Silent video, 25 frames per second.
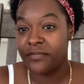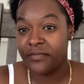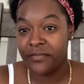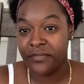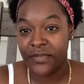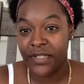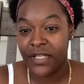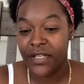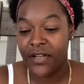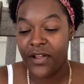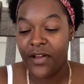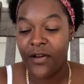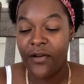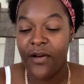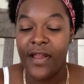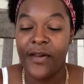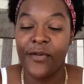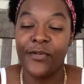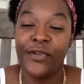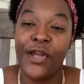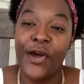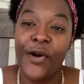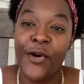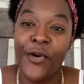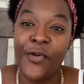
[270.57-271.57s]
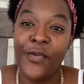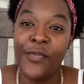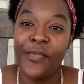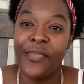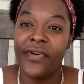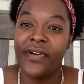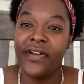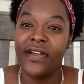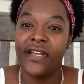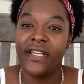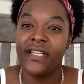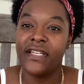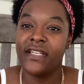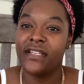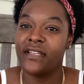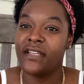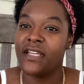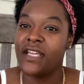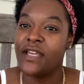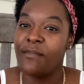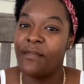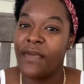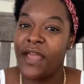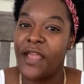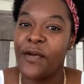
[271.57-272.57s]
You know, I don't know, but
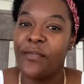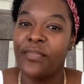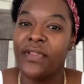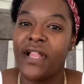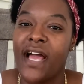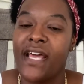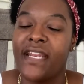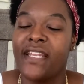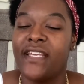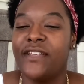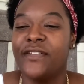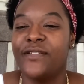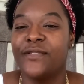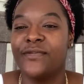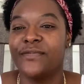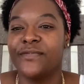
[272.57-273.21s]
it may apply to you.